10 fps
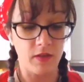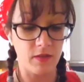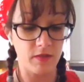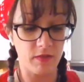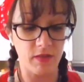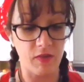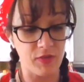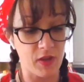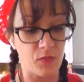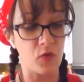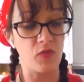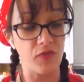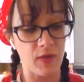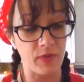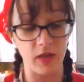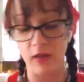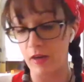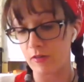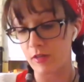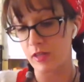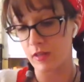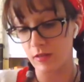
This is definitely a more feminine energy,